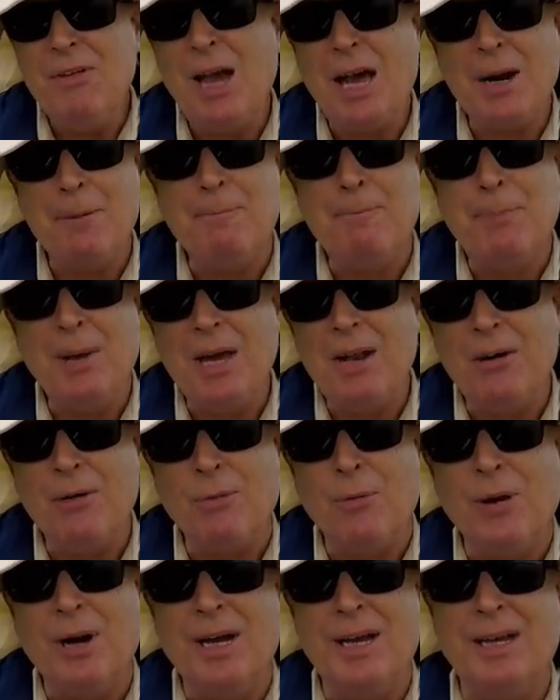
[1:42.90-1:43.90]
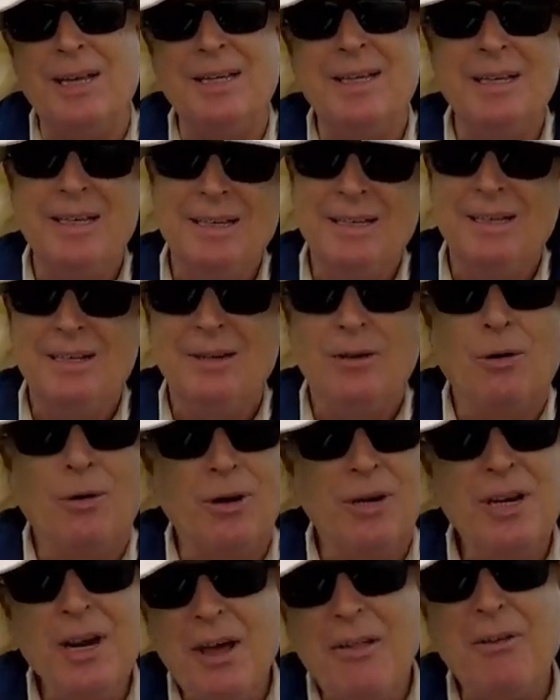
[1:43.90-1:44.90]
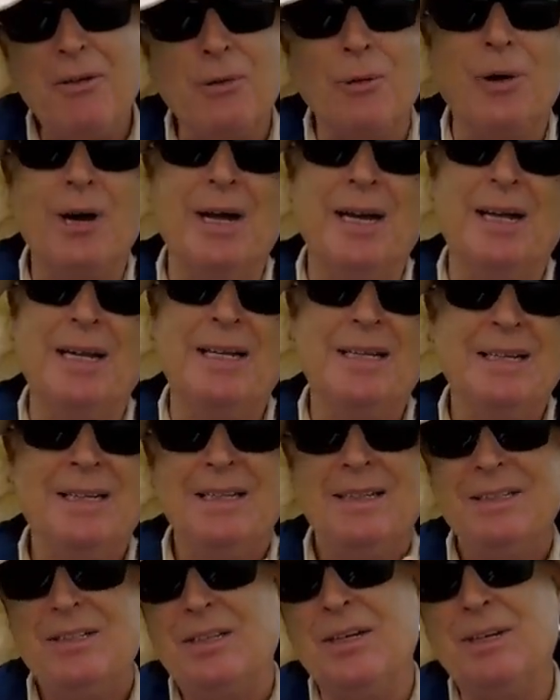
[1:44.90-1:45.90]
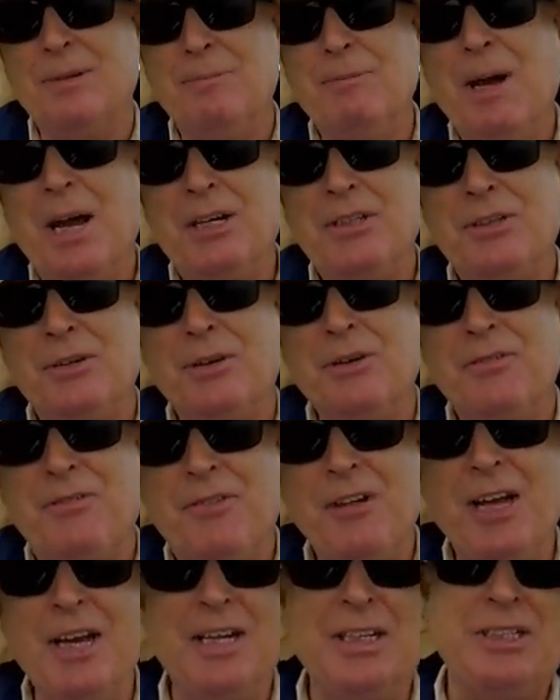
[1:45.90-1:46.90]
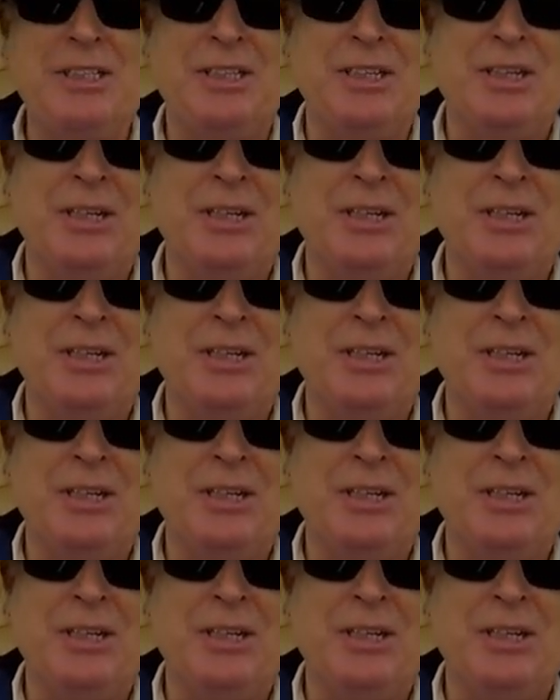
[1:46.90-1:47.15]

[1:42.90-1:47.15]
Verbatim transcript: got a better way or another way to measure a fish